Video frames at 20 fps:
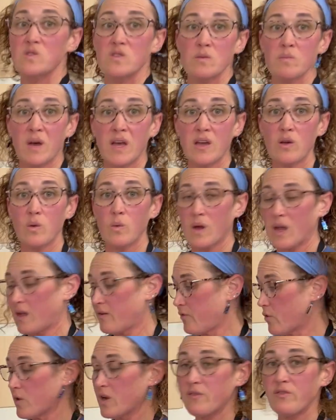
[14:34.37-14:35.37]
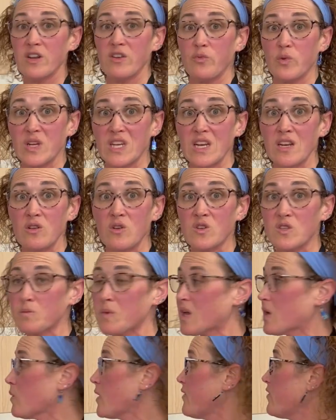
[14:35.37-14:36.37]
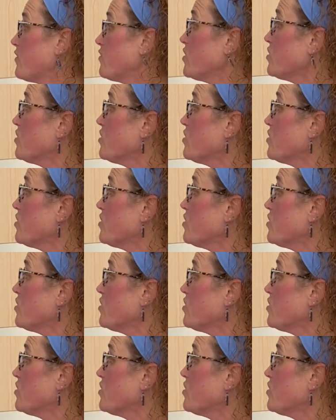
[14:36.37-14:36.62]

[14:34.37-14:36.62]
the microwave, or even if we didn't use the microwave, if you